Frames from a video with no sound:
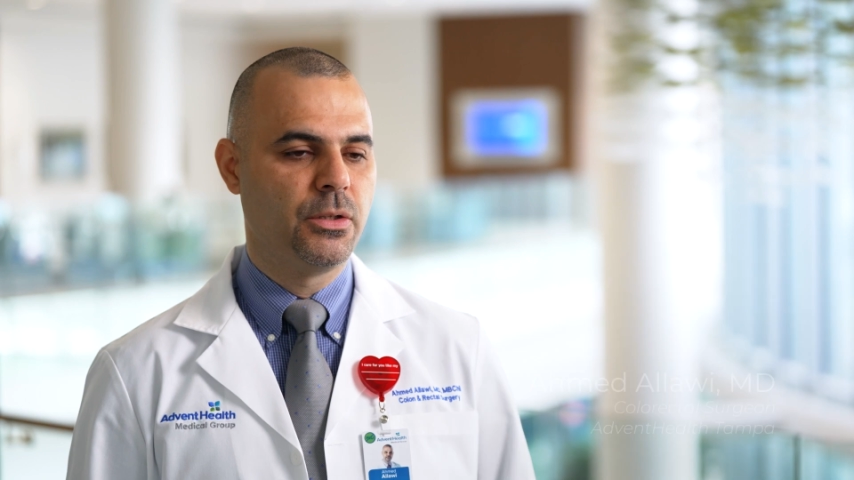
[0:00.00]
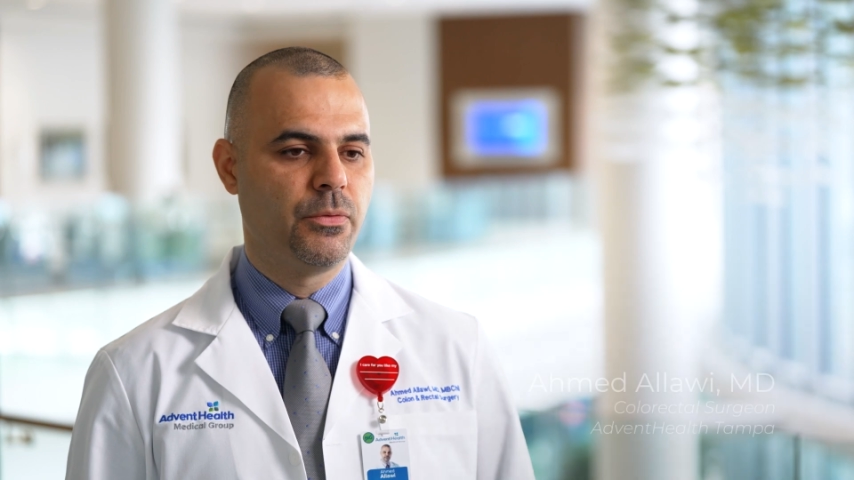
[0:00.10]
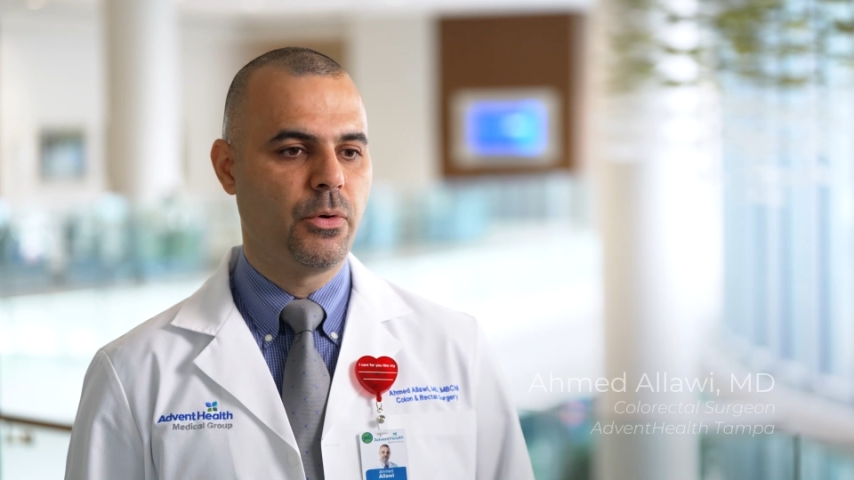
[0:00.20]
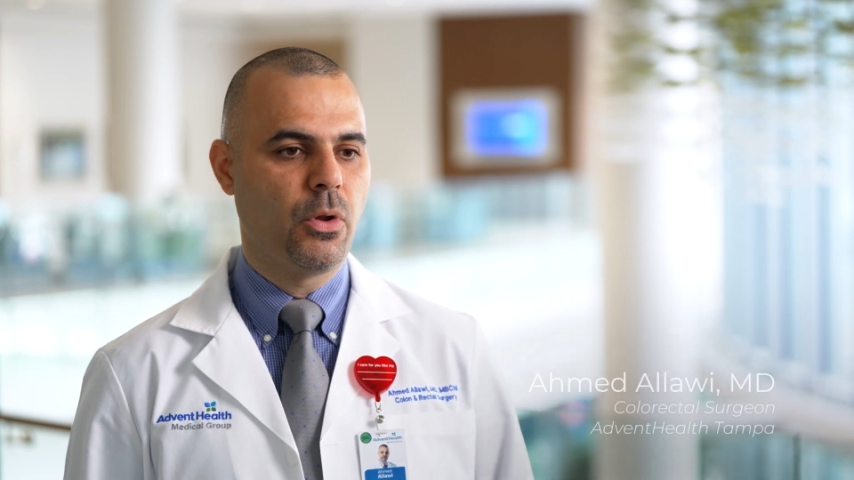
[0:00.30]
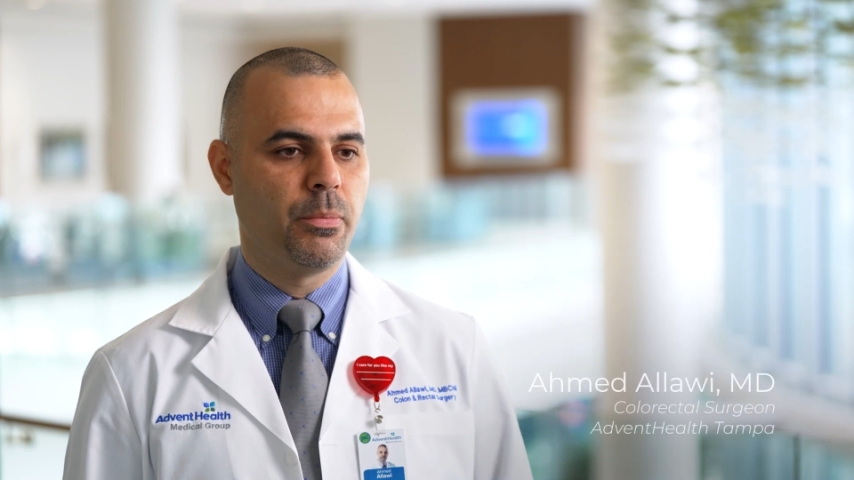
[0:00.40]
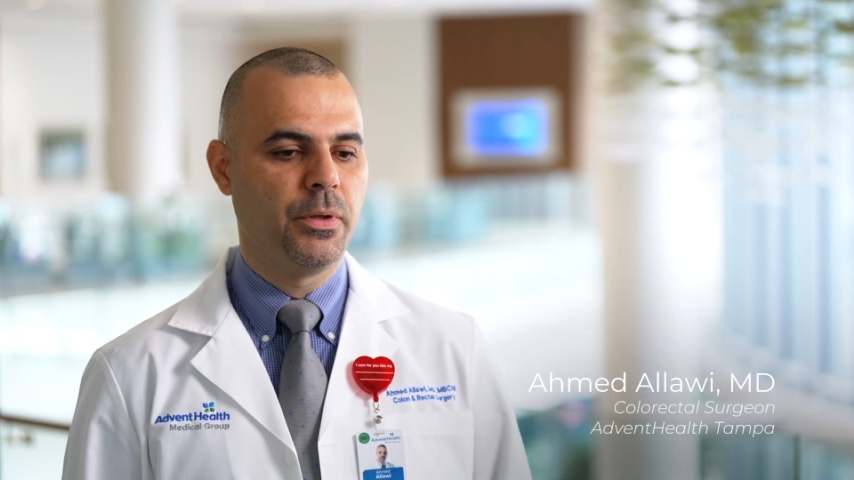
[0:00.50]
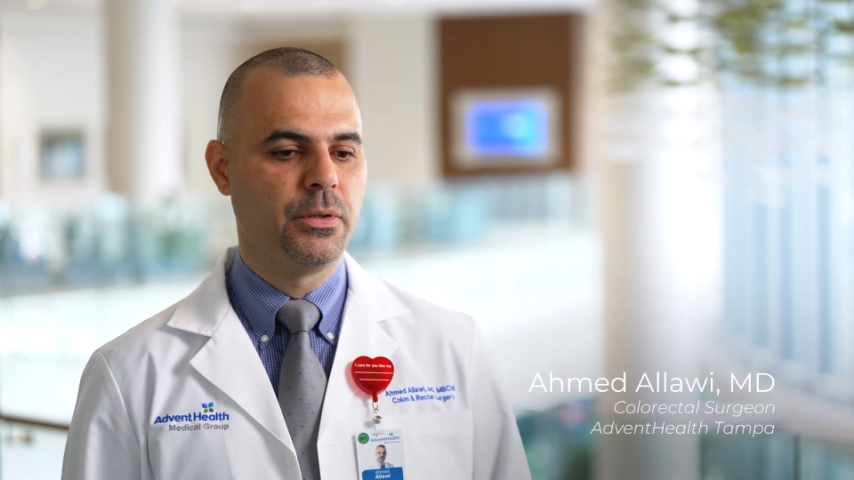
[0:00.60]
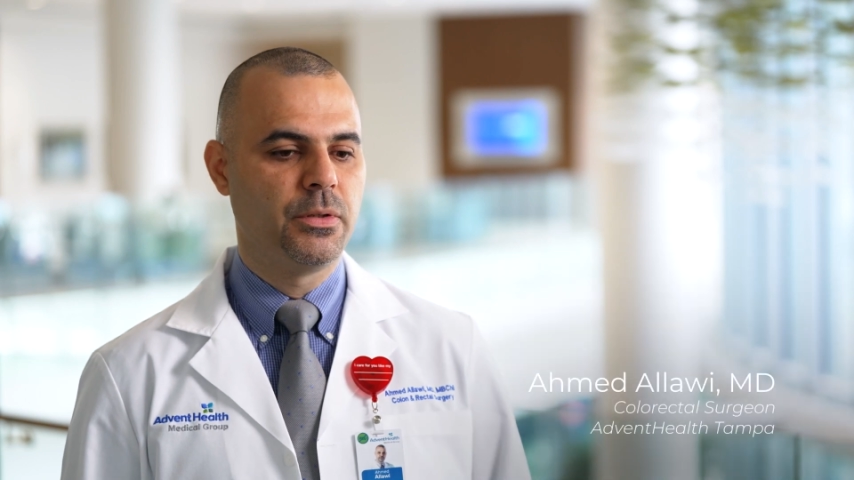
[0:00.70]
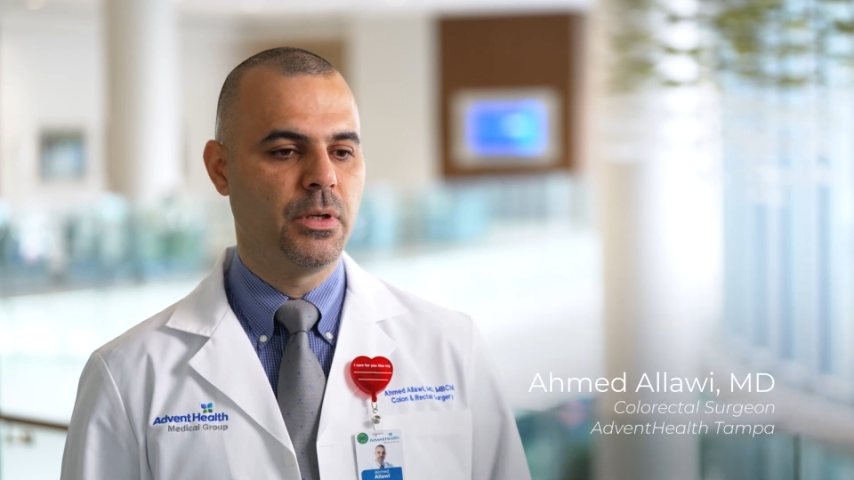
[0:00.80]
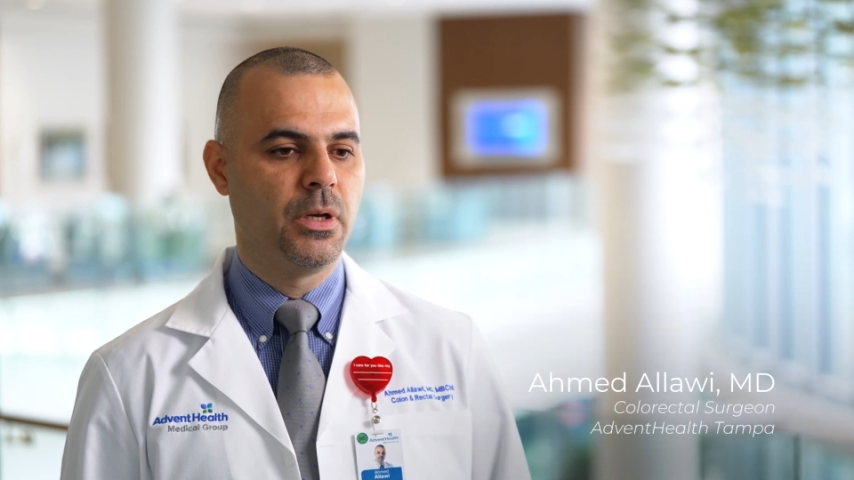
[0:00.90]
develop
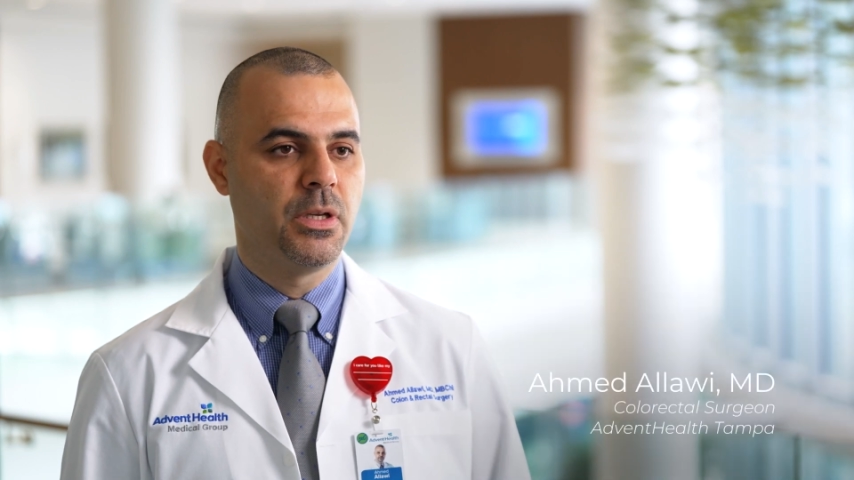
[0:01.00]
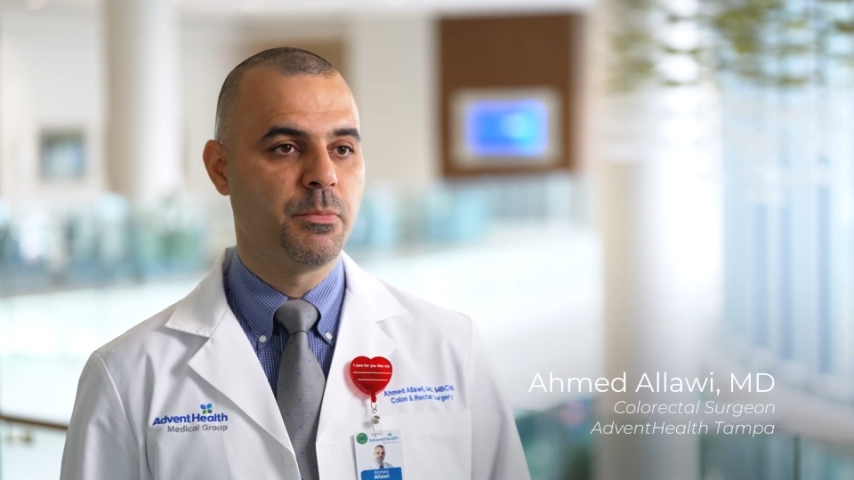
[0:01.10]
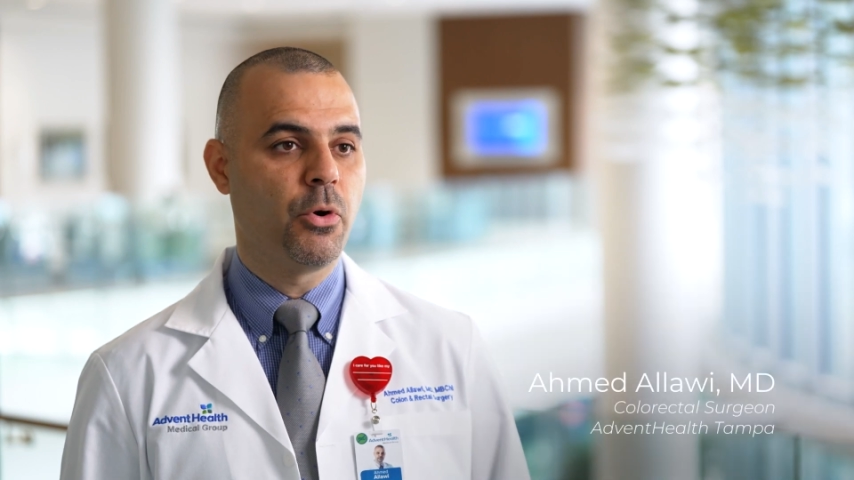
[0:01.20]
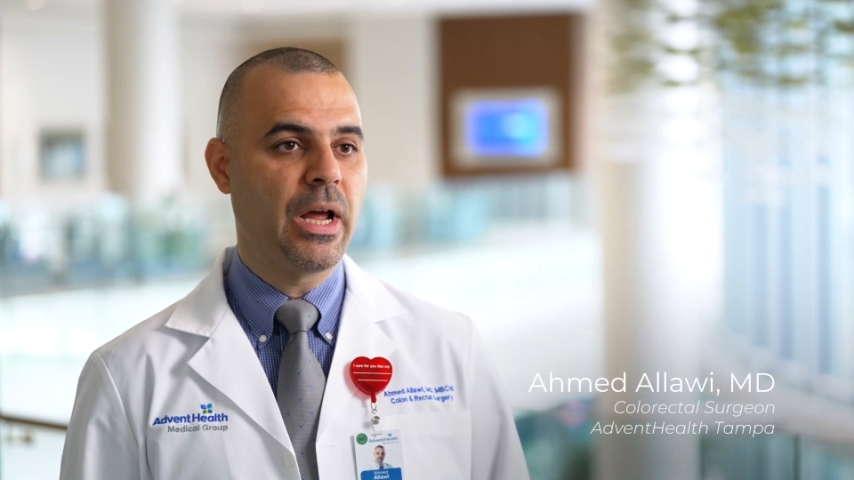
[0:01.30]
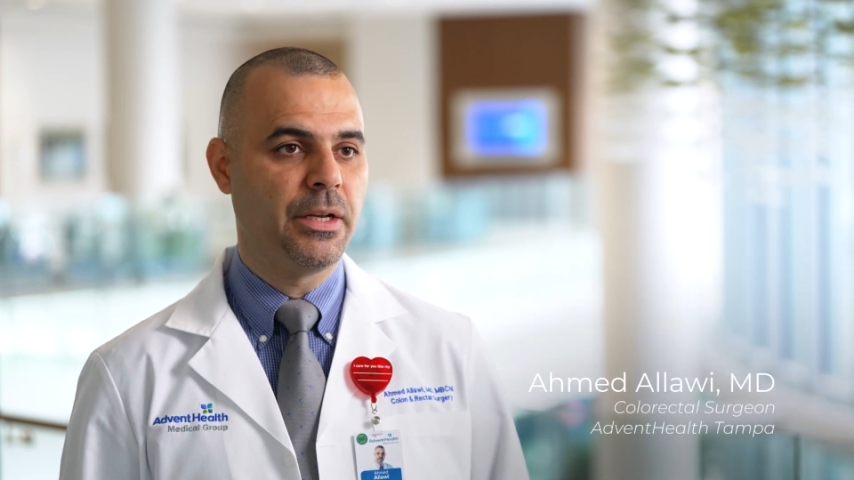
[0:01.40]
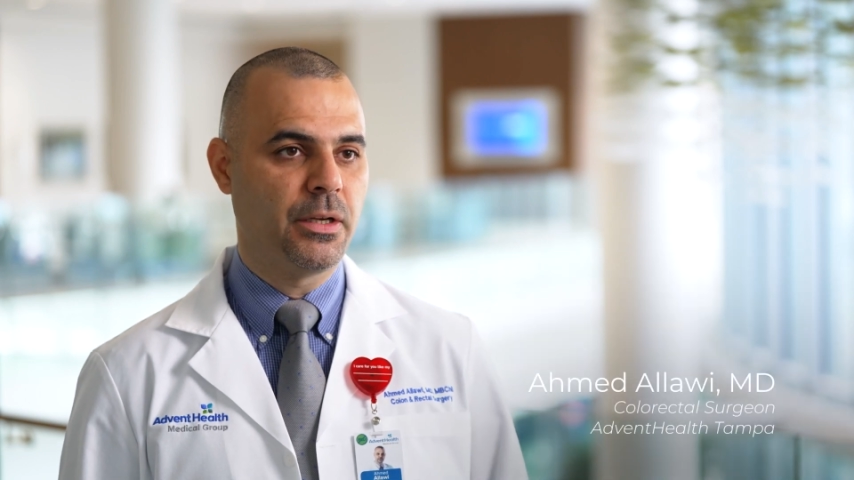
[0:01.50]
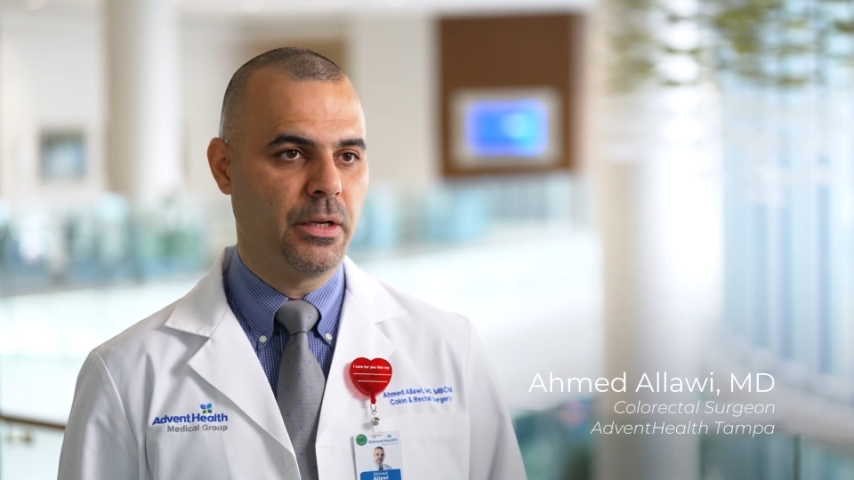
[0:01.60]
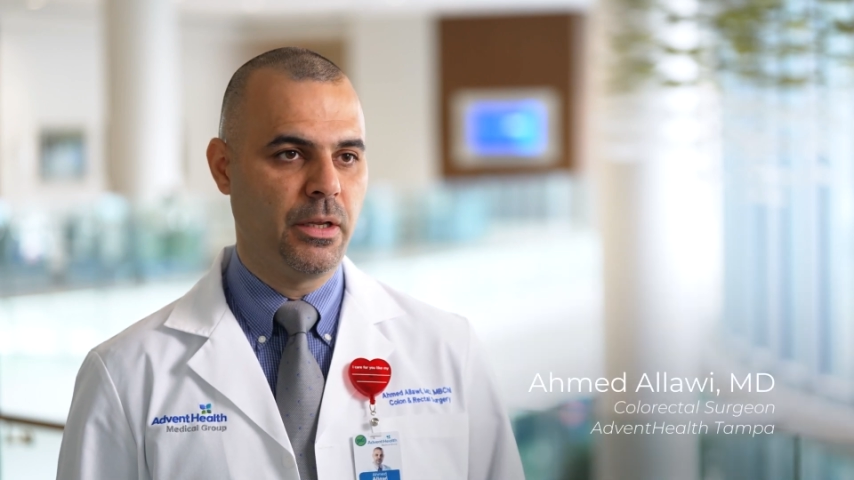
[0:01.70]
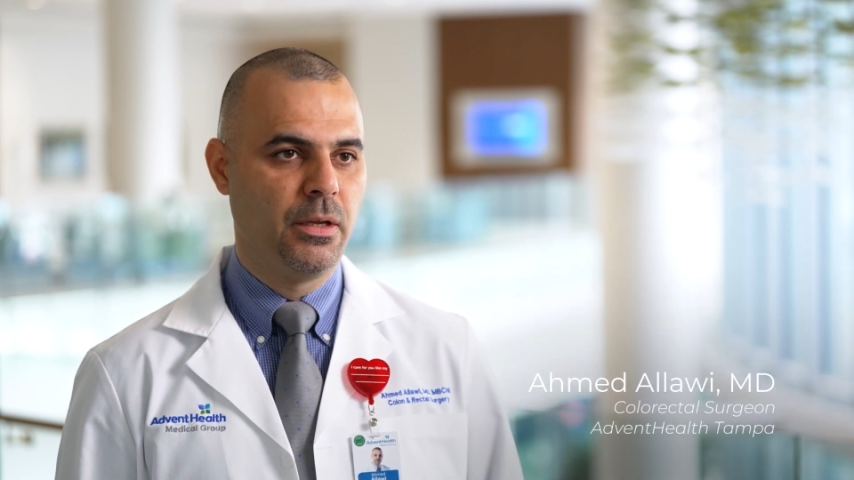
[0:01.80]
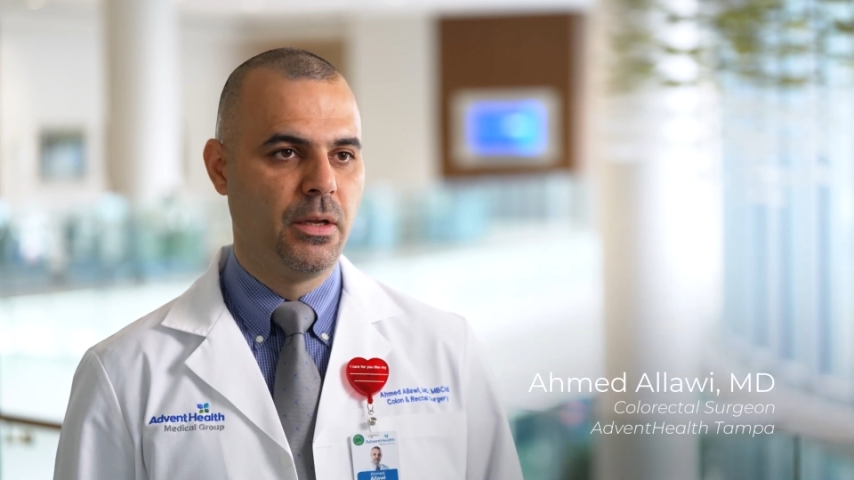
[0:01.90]
it
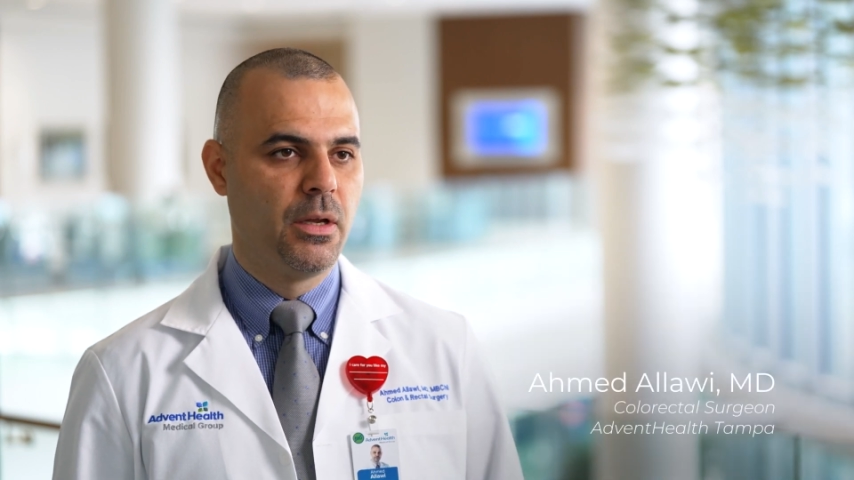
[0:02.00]
sporadically.